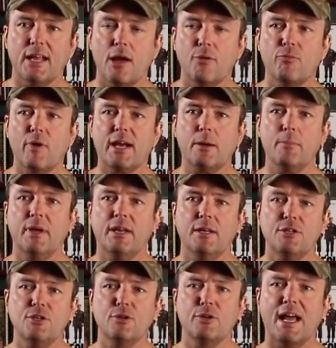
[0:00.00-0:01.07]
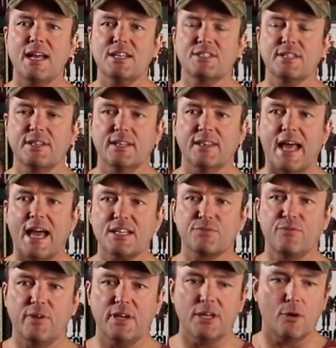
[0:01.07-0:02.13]
Now, I recommended you guys in the last
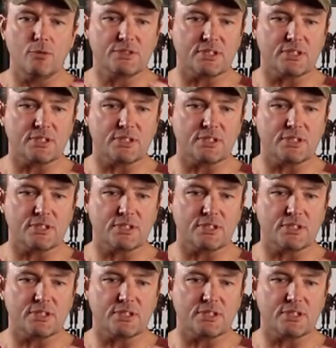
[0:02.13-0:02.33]
video,